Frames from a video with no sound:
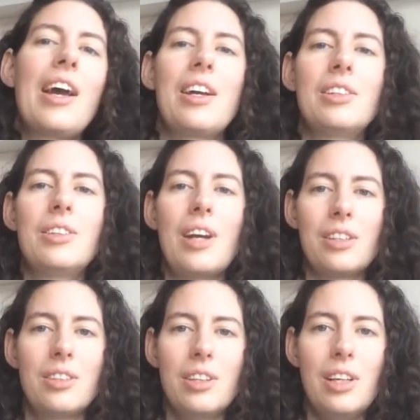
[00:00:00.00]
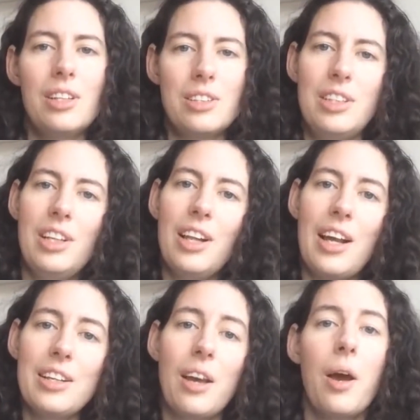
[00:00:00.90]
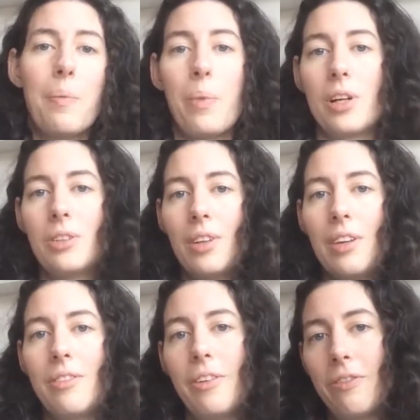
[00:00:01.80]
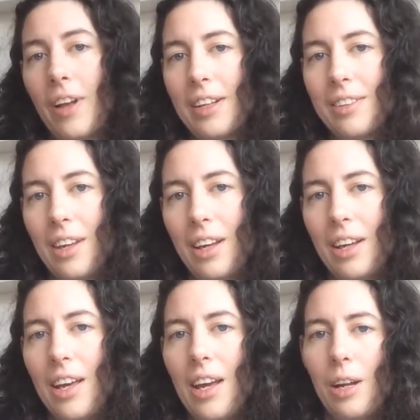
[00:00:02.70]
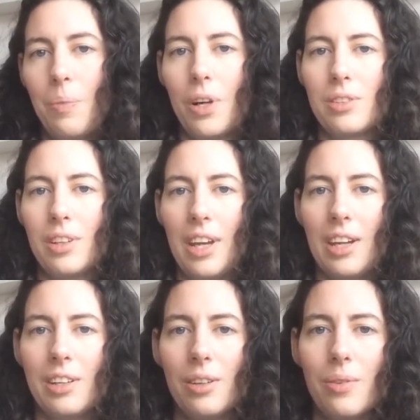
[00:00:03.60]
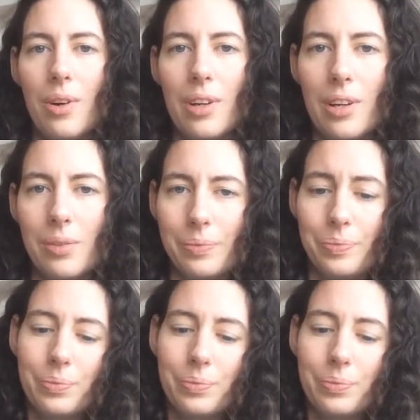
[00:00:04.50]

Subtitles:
and you actually see the light partially reflecting and partially hitting the water,